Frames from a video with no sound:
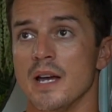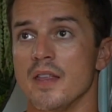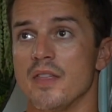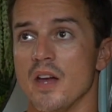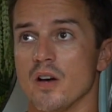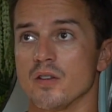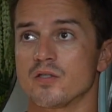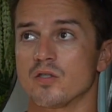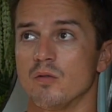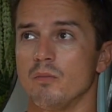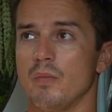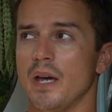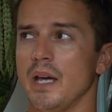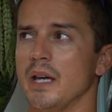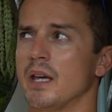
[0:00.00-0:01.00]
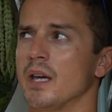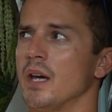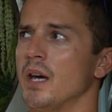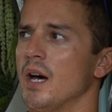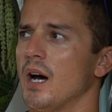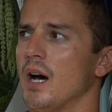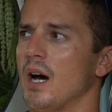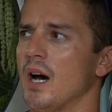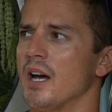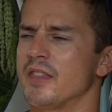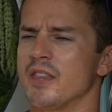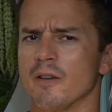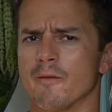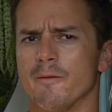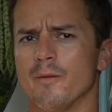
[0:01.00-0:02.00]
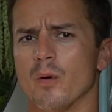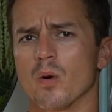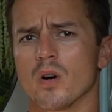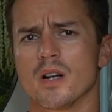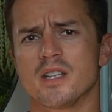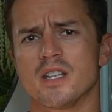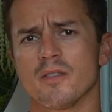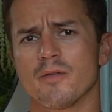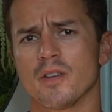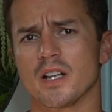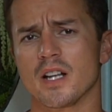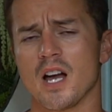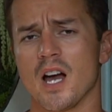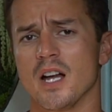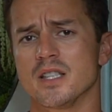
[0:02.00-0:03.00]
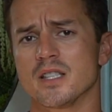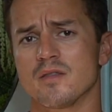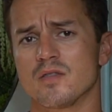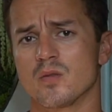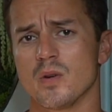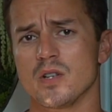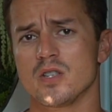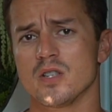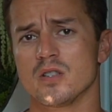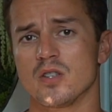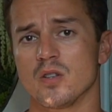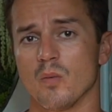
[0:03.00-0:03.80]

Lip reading: They also make I think 4 different kinds of switches.